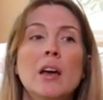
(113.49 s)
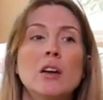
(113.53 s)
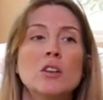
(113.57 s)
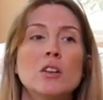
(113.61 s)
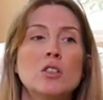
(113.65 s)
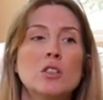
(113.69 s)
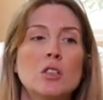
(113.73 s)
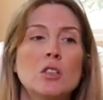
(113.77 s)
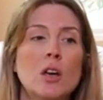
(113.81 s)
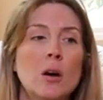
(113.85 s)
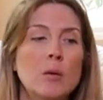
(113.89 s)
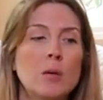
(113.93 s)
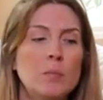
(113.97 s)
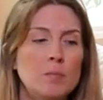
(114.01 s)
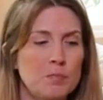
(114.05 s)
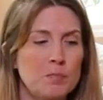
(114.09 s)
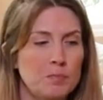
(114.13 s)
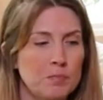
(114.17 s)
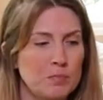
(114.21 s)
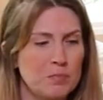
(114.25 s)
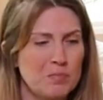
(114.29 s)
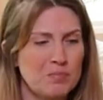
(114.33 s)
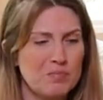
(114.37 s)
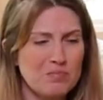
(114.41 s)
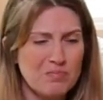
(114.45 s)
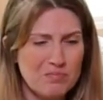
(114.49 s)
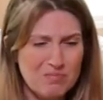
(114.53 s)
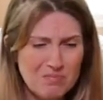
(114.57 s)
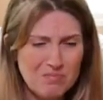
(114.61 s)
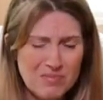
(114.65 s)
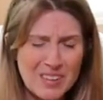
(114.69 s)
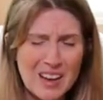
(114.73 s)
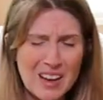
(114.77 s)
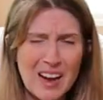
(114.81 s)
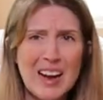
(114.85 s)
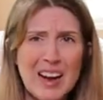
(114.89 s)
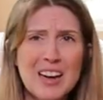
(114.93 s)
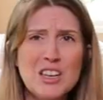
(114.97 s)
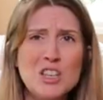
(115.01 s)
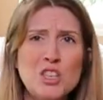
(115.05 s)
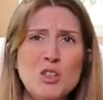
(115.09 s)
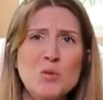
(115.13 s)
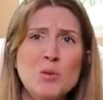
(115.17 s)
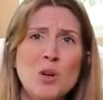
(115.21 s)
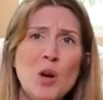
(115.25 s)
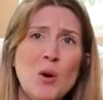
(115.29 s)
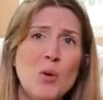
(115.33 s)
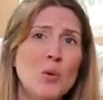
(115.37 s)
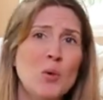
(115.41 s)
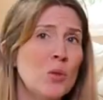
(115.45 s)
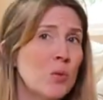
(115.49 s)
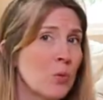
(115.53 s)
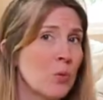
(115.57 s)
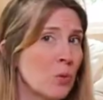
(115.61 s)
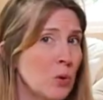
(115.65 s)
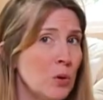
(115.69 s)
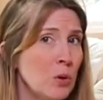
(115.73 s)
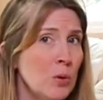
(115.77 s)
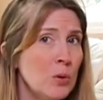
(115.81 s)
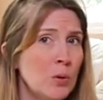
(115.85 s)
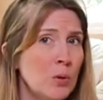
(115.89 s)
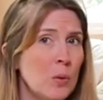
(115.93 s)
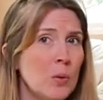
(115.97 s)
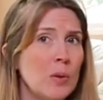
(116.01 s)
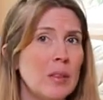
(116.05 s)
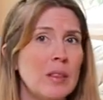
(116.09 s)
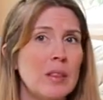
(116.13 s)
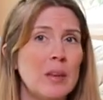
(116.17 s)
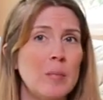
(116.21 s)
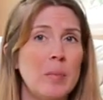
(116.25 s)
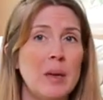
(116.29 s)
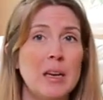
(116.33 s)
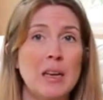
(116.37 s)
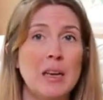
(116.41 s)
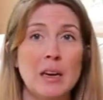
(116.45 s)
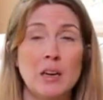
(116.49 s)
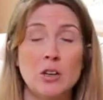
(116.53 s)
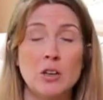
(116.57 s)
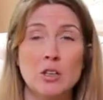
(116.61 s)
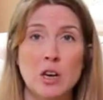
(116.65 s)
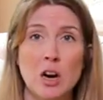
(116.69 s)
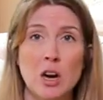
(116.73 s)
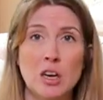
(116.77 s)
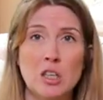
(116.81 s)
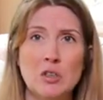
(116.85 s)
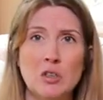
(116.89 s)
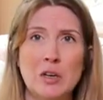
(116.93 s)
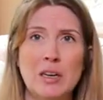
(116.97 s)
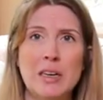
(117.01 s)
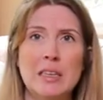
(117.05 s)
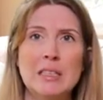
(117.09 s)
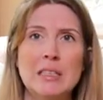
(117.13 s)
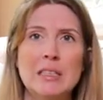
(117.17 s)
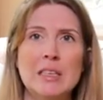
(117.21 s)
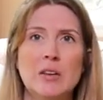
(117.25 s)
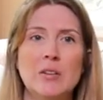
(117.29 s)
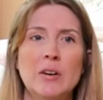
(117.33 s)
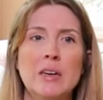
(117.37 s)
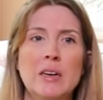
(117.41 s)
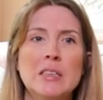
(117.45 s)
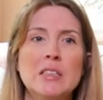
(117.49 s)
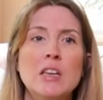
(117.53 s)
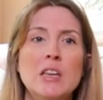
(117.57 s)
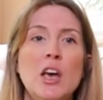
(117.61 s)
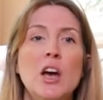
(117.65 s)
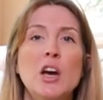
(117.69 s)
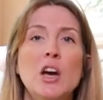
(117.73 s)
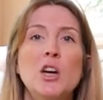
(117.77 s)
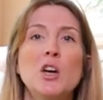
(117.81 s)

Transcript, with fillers: So as you go through the beginner dog training series,